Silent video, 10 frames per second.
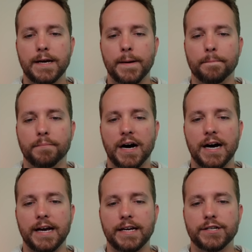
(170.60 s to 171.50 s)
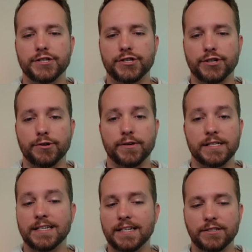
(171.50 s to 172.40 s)
by
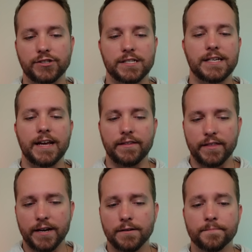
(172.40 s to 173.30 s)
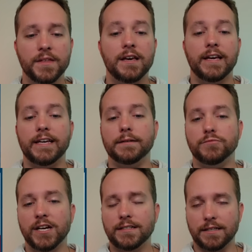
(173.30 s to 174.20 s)
SCOTUS. It didn't just end there. He
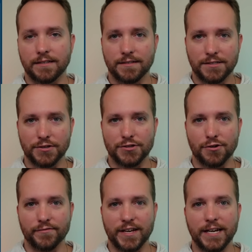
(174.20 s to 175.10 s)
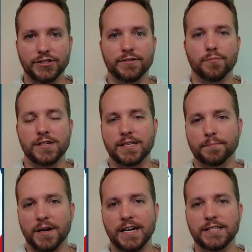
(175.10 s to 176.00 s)
objected to the certification of
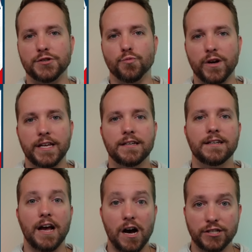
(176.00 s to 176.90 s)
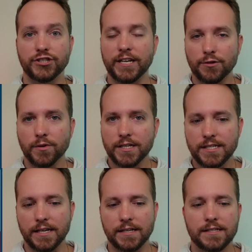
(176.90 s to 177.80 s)
President Biden's win on January
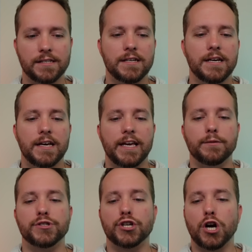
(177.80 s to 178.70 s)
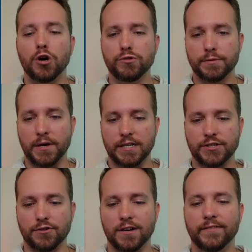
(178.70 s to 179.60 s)
6th he was the co
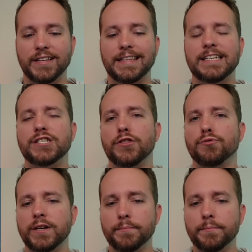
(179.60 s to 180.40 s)
sponsor of at least three